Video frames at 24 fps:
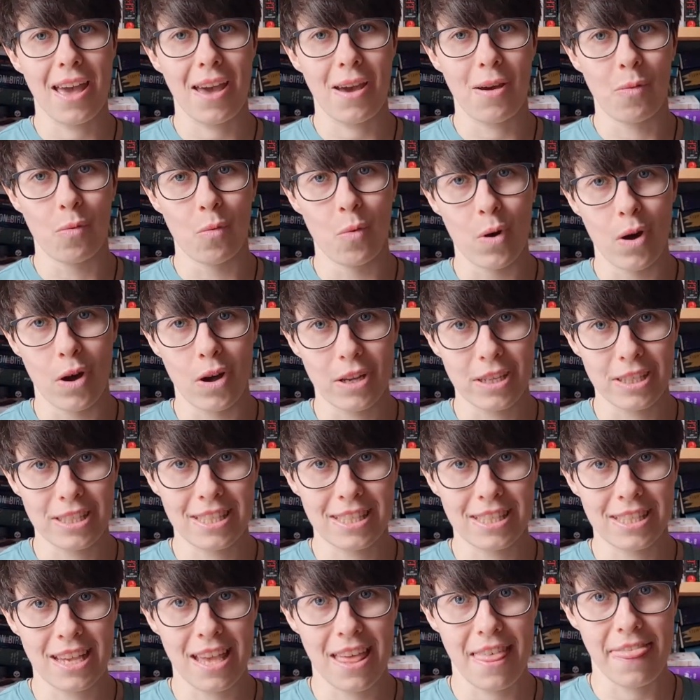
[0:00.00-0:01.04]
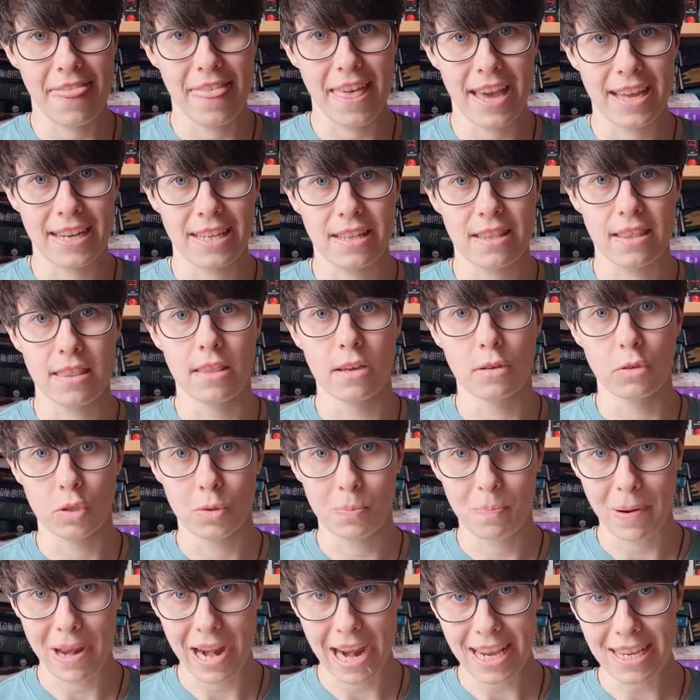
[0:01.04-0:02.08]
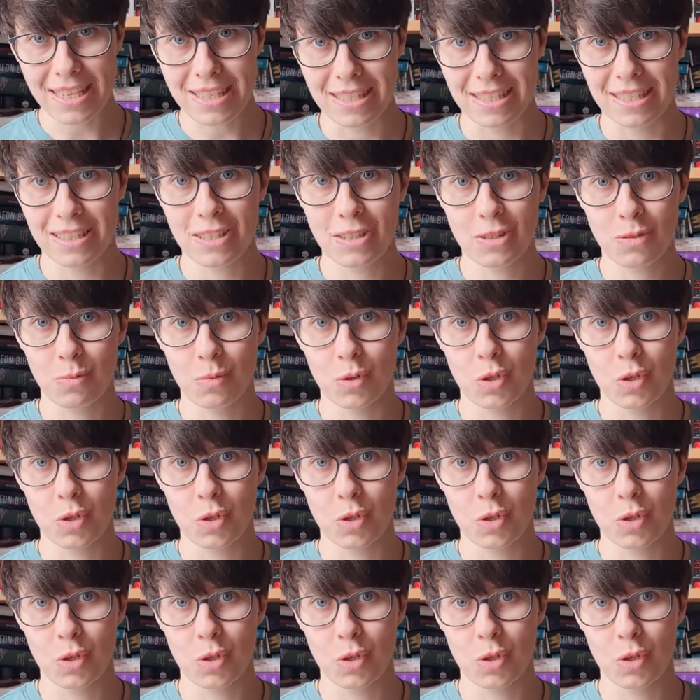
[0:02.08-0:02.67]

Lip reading: was that those places,